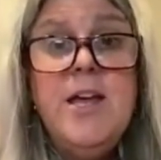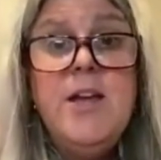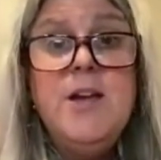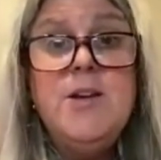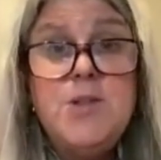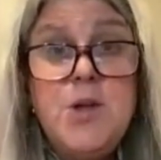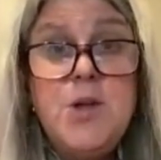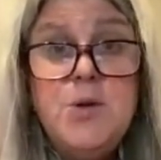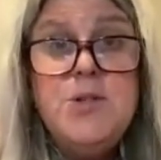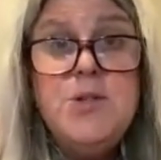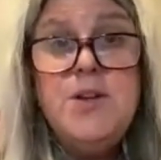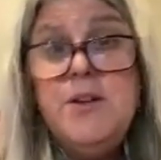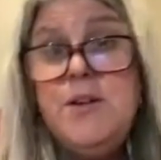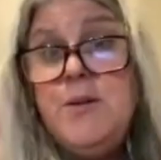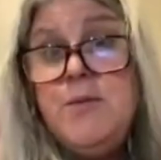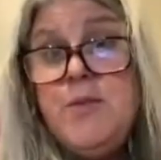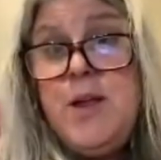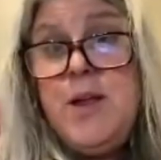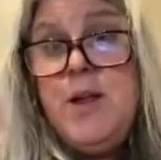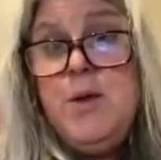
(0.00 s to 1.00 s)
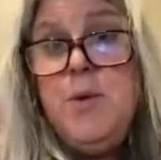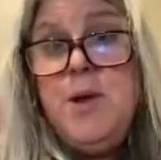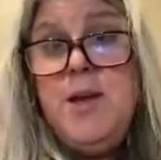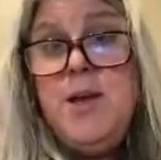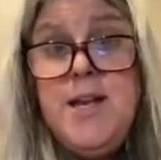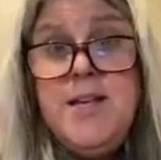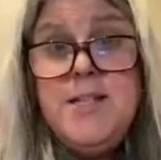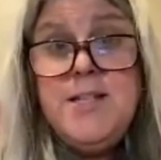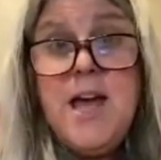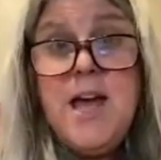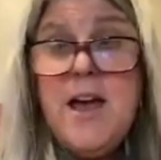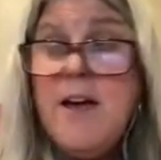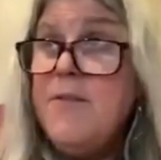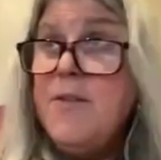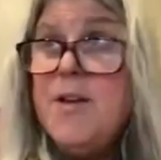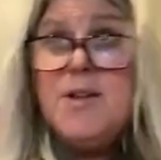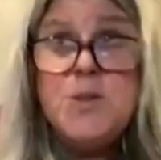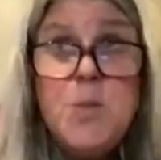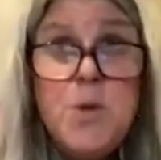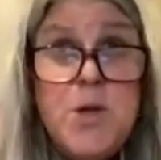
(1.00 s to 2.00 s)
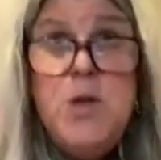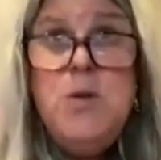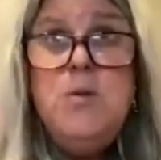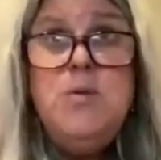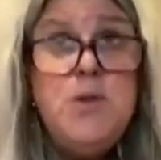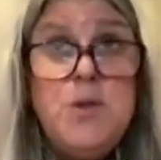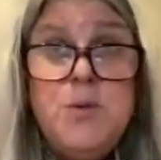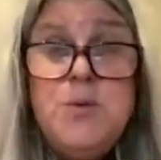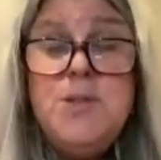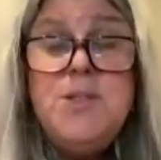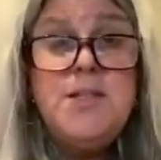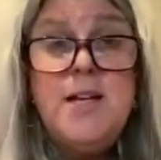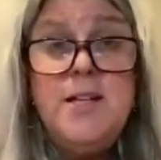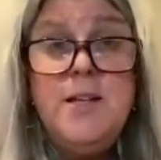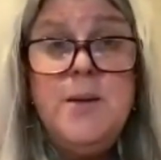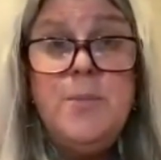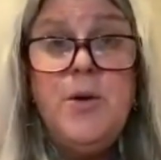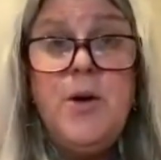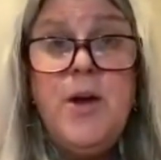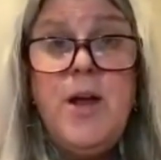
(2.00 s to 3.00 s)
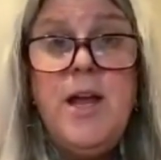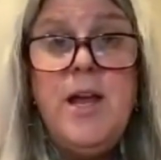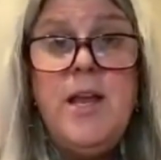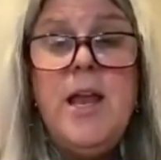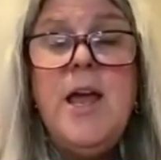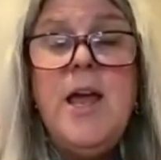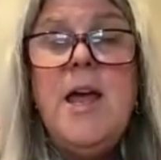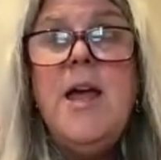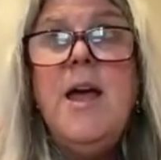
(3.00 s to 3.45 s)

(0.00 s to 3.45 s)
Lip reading: because those are we need to have, because when you do celebrate,